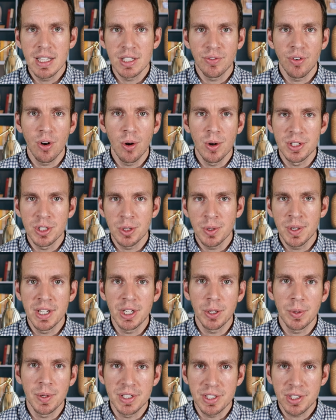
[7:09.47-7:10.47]
as far as their
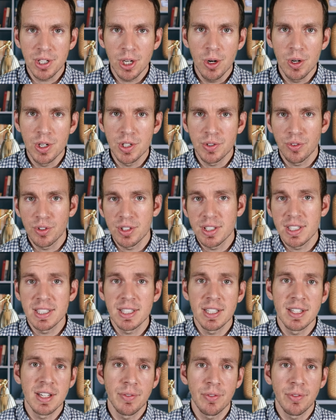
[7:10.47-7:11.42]
increase goes versus the